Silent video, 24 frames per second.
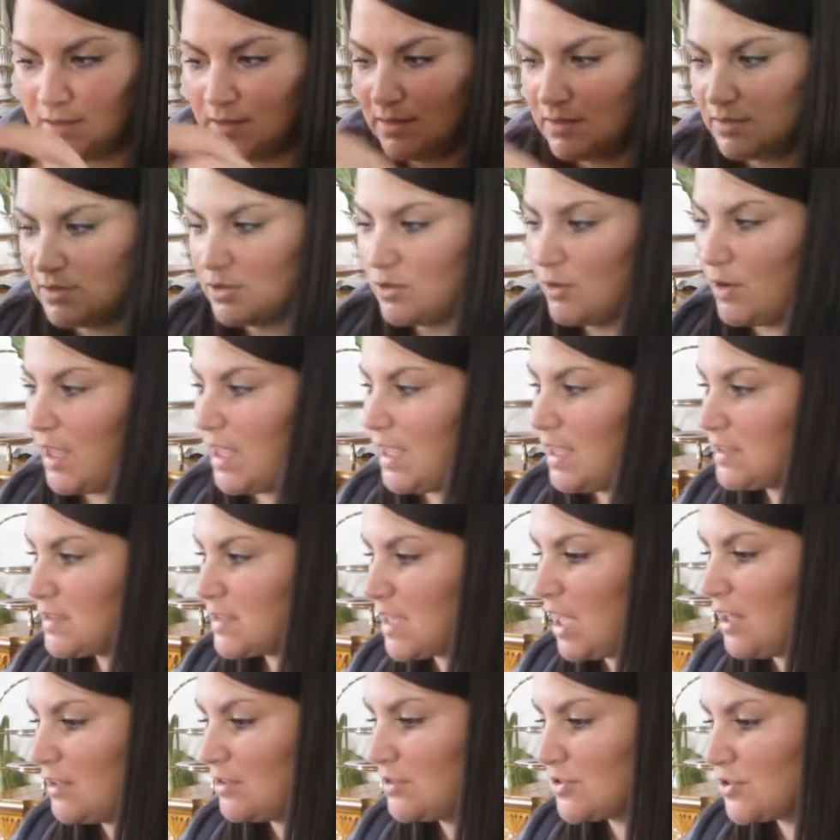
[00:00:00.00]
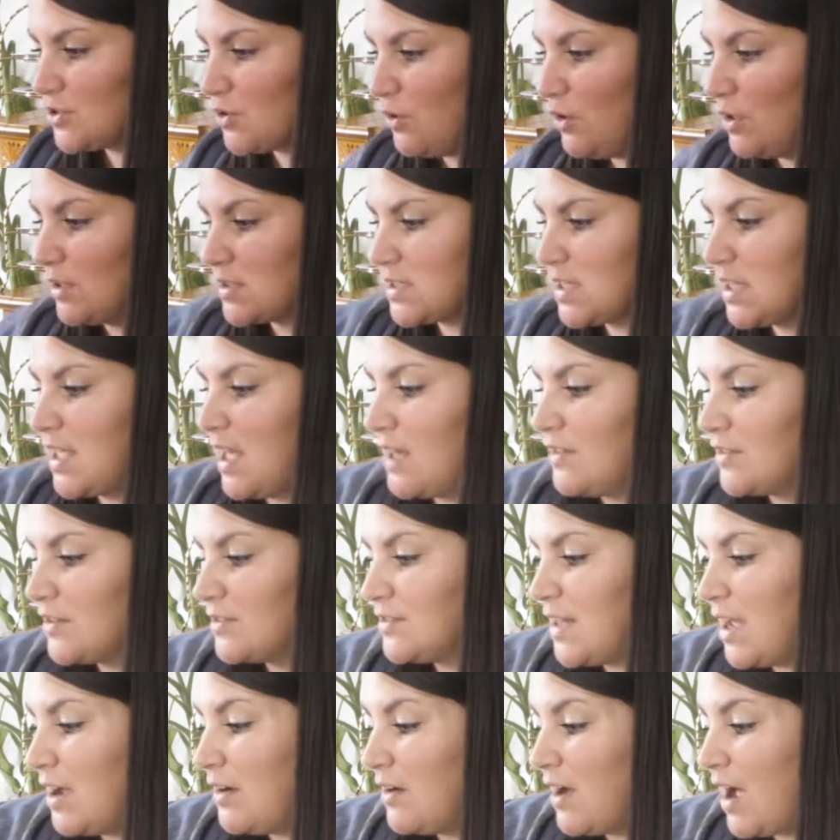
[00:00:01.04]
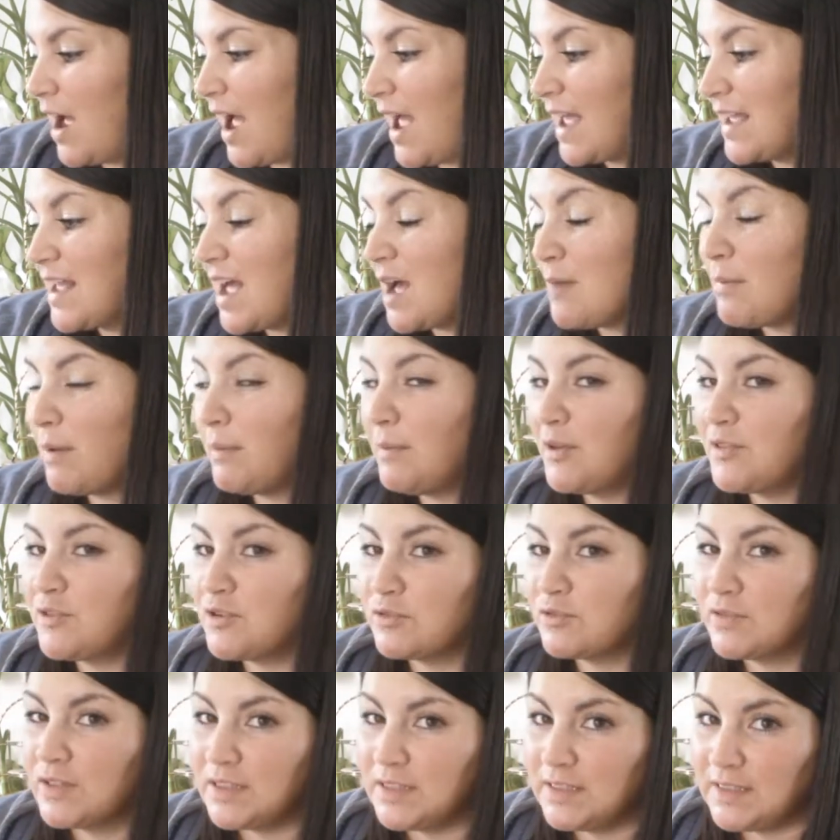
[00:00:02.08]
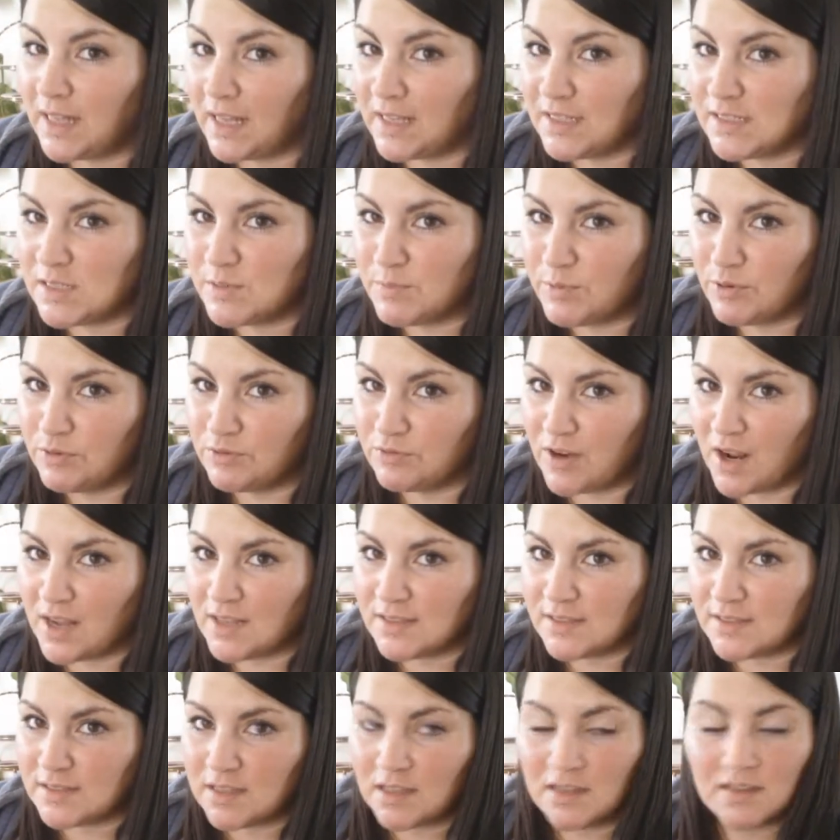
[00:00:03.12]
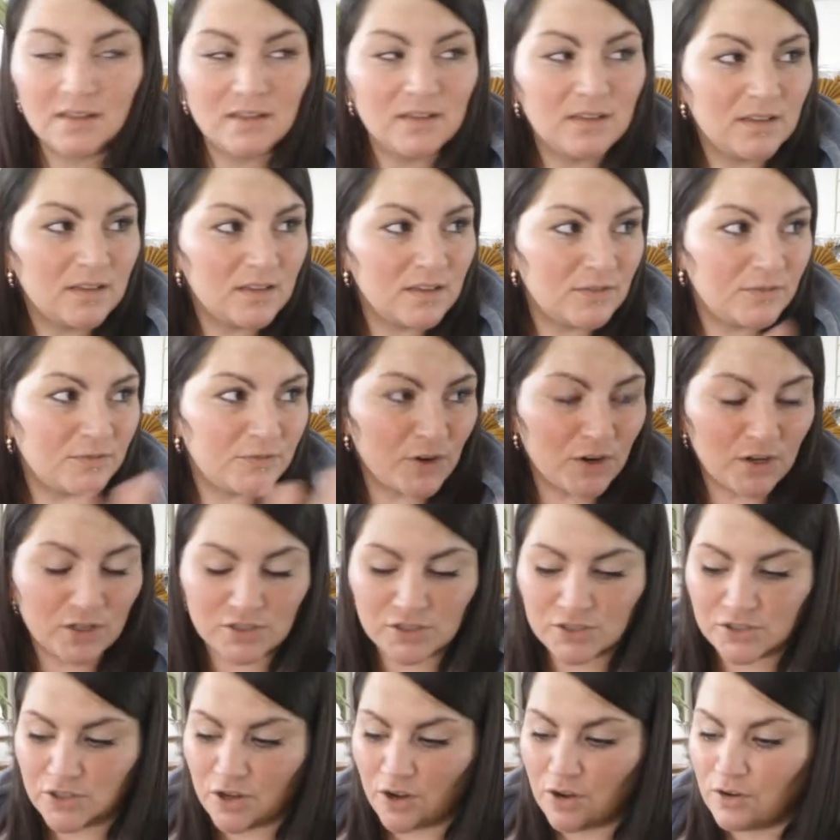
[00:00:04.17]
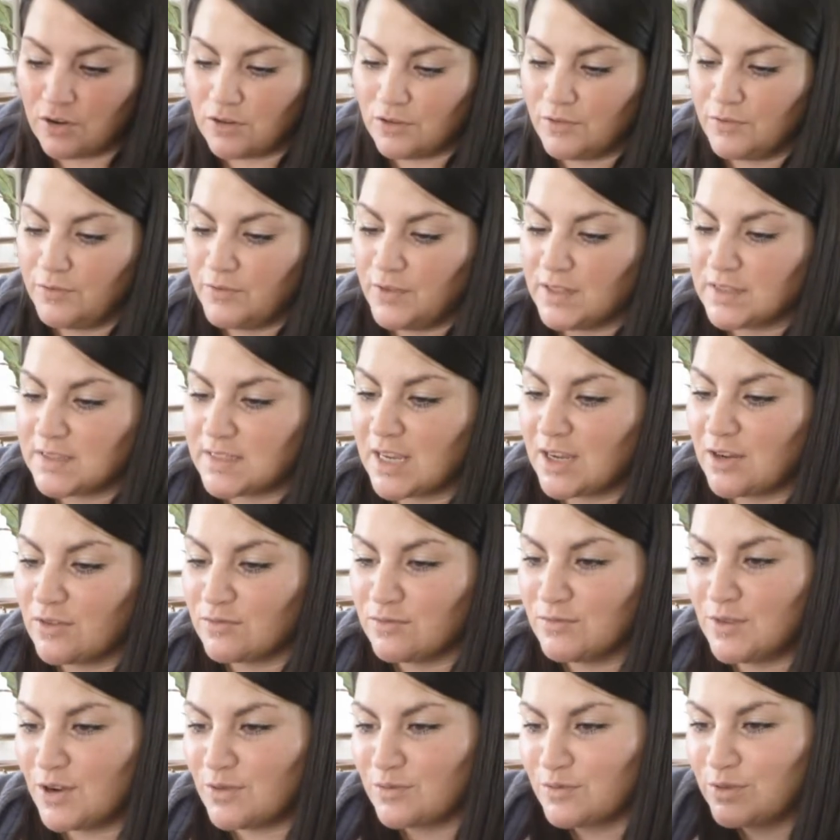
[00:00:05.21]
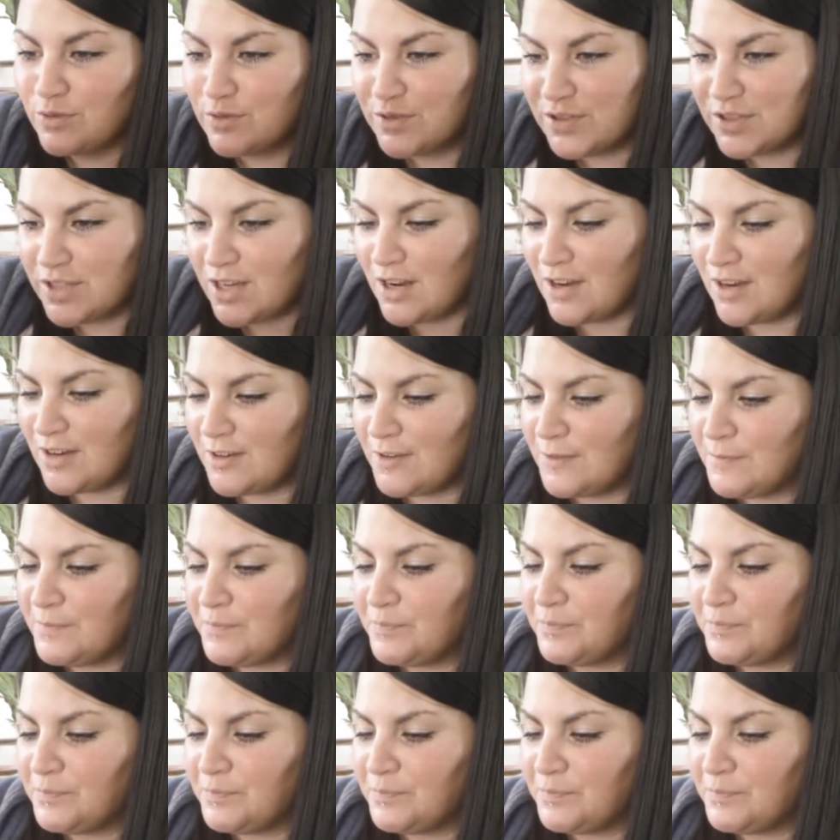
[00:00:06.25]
So $8 altogether. Now, I got my mother a really nice spoon rest for her stove. It's like a rooster.